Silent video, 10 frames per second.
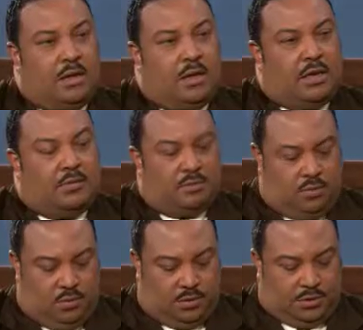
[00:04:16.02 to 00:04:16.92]
And of
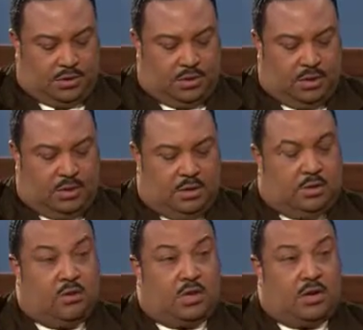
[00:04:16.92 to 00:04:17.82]
course,
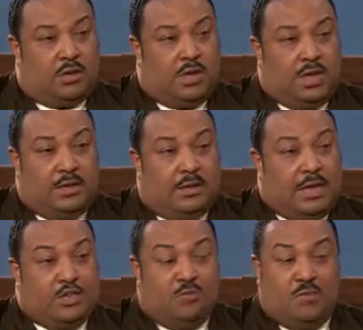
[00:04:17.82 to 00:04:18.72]
North Carolina,
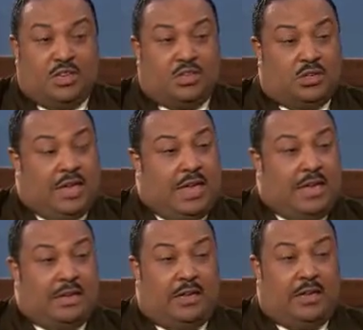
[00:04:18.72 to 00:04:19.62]
as you mentioned, had